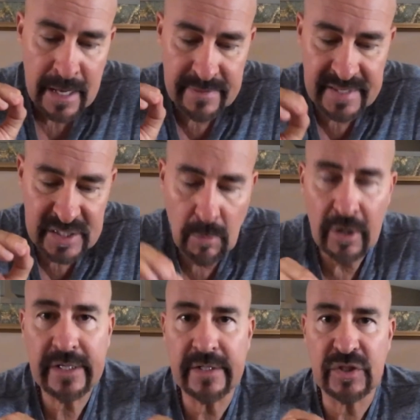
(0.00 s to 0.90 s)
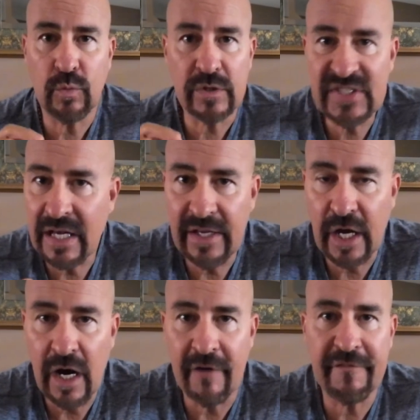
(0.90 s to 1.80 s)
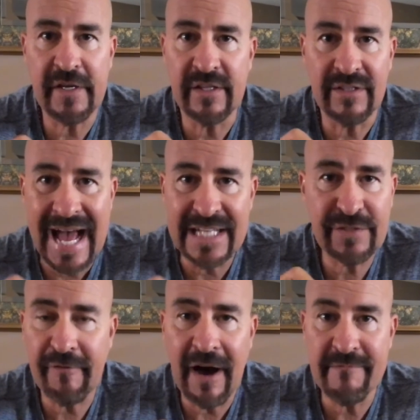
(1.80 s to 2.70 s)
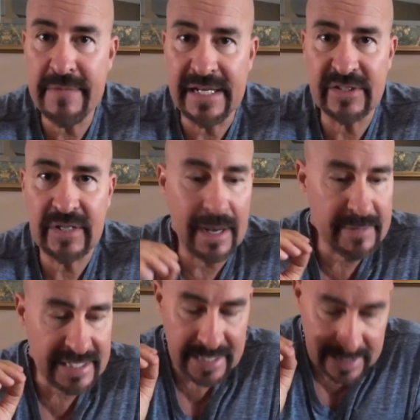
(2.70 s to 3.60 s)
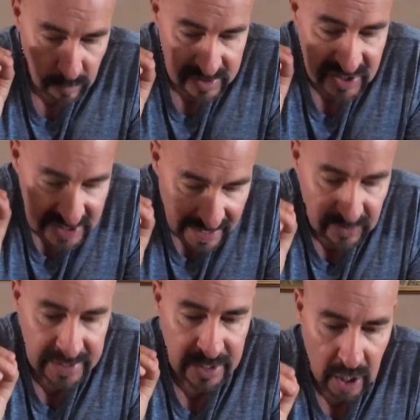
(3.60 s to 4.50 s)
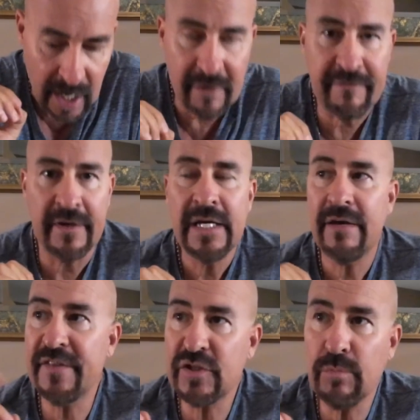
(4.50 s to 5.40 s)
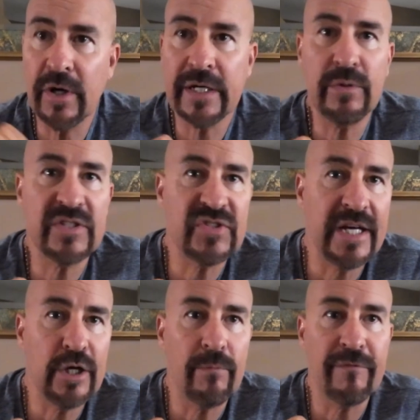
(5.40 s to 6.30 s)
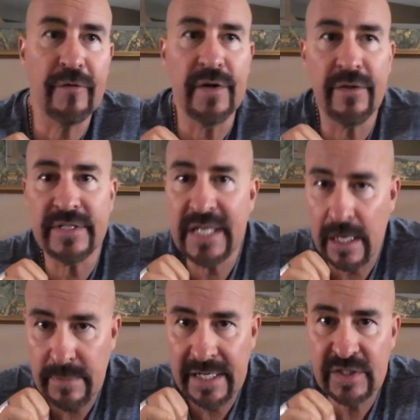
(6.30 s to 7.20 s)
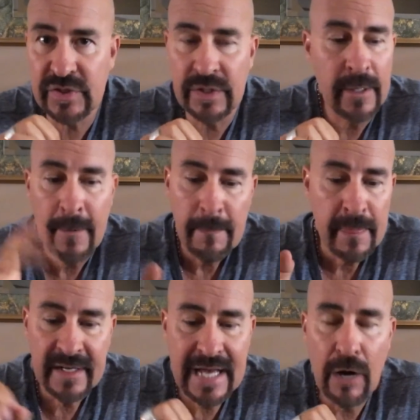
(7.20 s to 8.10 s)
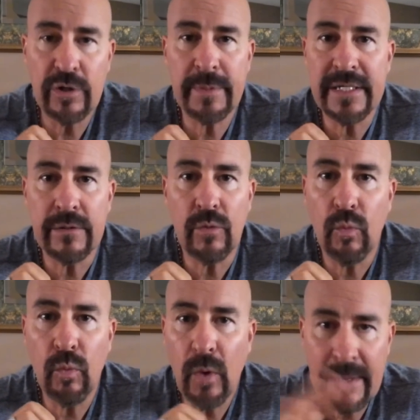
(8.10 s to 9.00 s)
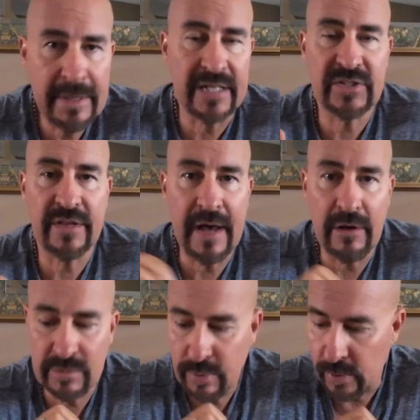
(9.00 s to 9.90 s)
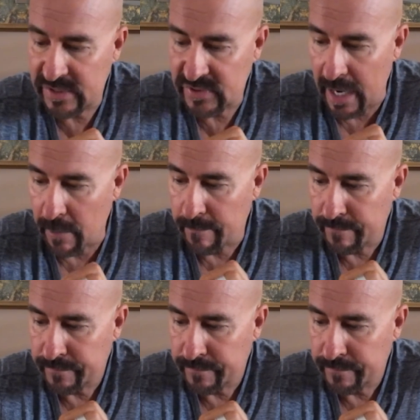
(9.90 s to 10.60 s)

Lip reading: These markets were selling off in the last 5 minutes. I mean, it was selling off. If this market would have stayed open for another 10 minutes, the Dow would have been way past 1,000 points down.